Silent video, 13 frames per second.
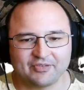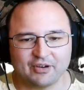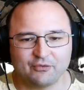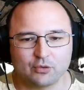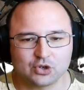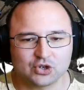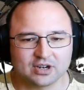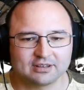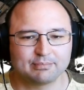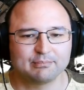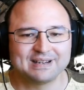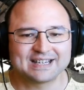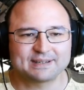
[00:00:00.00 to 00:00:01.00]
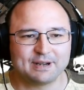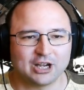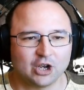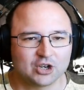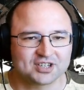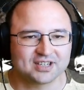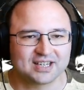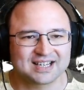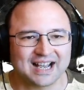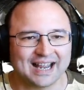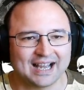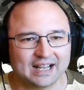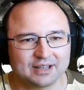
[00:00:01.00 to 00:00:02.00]
unfortunate miss because this
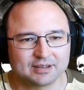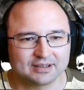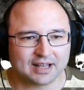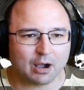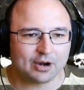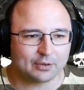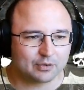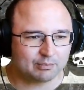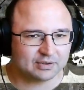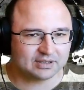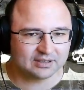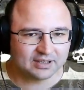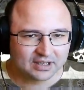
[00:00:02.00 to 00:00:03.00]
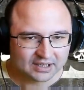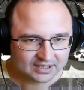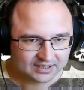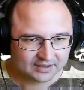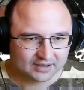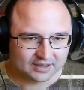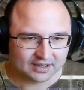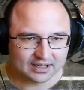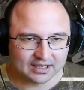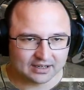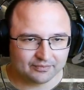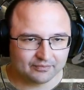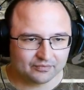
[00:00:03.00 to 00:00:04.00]
guy had tower equipment.
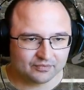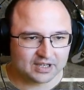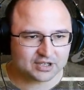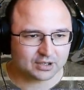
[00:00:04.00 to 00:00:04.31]
Uh, it's